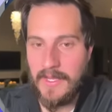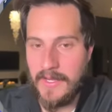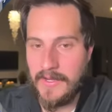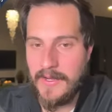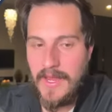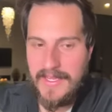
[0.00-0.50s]

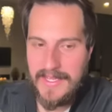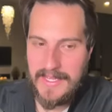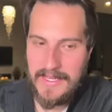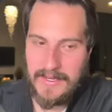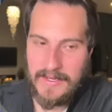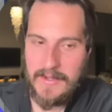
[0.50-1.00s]

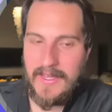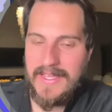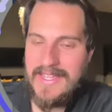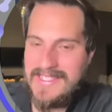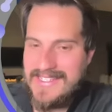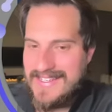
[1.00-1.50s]
Nike.
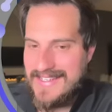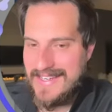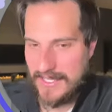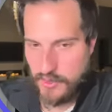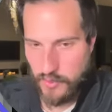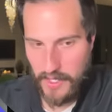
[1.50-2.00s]
Nike's
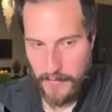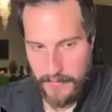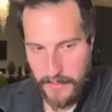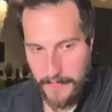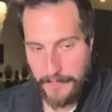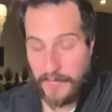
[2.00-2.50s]
next one up
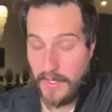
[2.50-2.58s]
here.